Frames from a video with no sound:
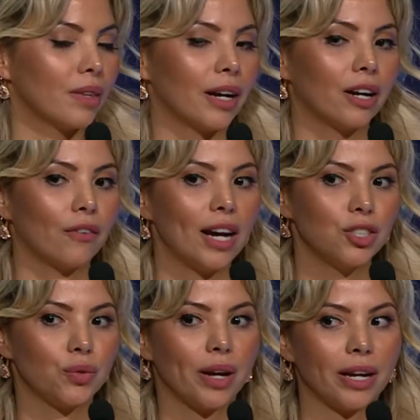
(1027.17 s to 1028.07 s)
I
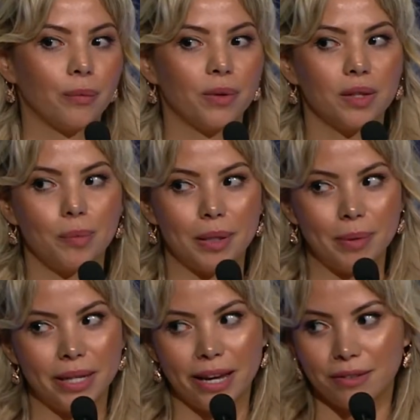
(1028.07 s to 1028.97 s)
graduated with a
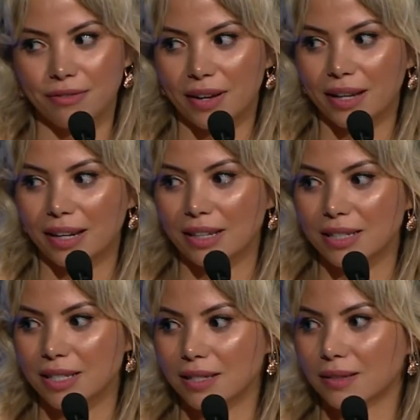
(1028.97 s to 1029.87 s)
BBA in finance